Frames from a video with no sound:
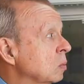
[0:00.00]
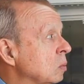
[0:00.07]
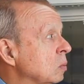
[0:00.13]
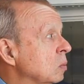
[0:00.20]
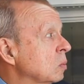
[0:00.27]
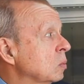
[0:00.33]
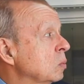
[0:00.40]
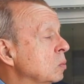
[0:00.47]

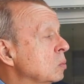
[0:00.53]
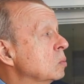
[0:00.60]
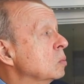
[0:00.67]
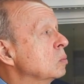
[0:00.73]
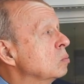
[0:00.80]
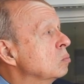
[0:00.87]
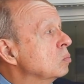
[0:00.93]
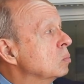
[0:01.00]

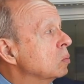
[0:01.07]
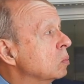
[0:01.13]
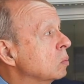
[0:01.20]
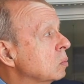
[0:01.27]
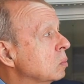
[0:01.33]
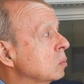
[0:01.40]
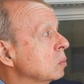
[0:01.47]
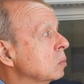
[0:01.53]

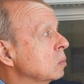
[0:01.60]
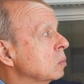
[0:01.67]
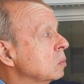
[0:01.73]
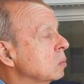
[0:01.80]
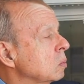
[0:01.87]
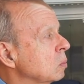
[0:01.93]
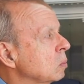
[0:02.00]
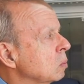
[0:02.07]

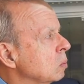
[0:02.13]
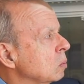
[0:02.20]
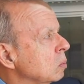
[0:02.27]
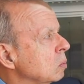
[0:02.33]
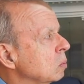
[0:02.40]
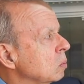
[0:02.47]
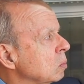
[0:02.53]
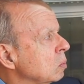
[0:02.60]

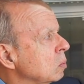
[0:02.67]
No words are spoken by the person on screen.